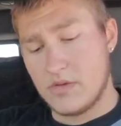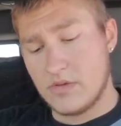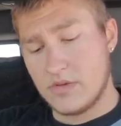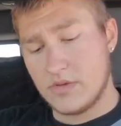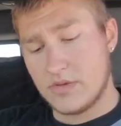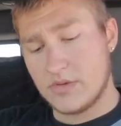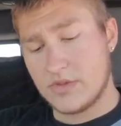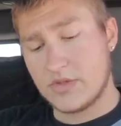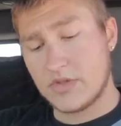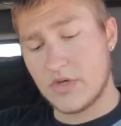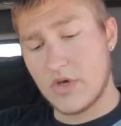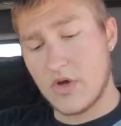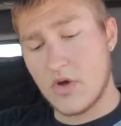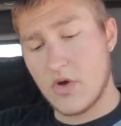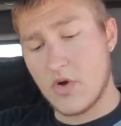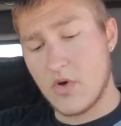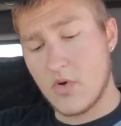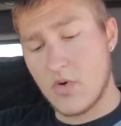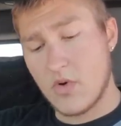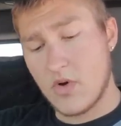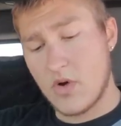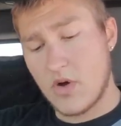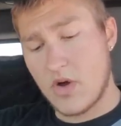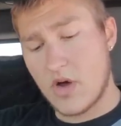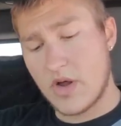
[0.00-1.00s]

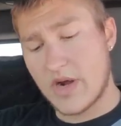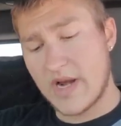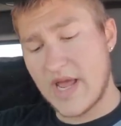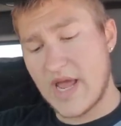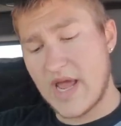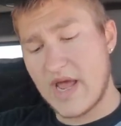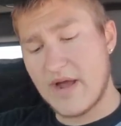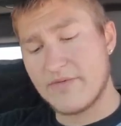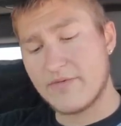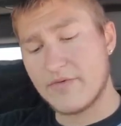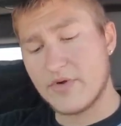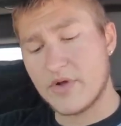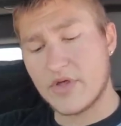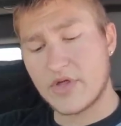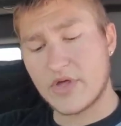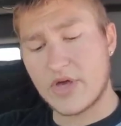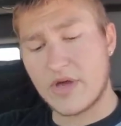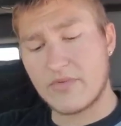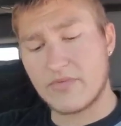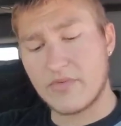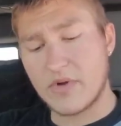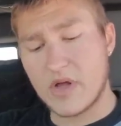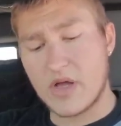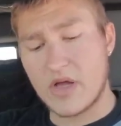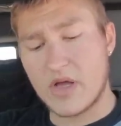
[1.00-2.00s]
So on average,
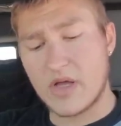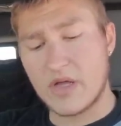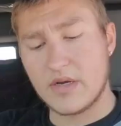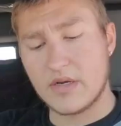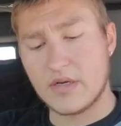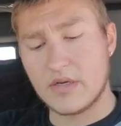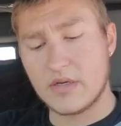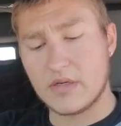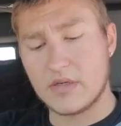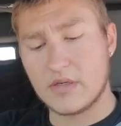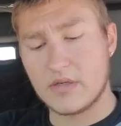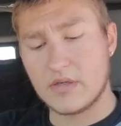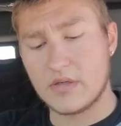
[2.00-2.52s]
I run,